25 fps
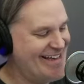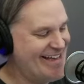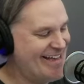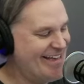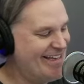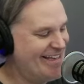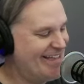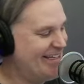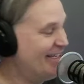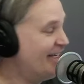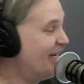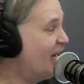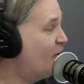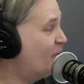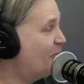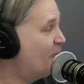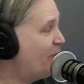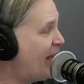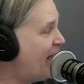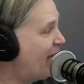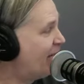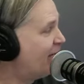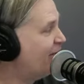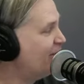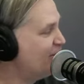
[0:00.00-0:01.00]
In
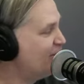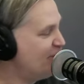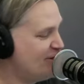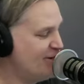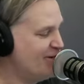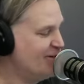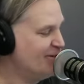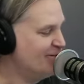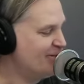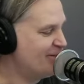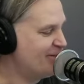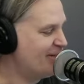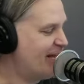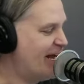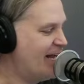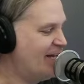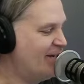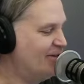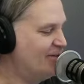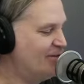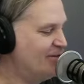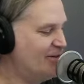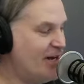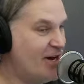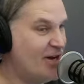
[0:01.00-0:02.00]
alpaca years? I
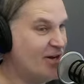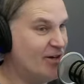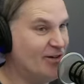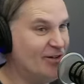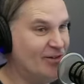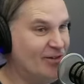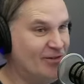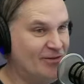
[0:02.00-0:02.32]
don't know.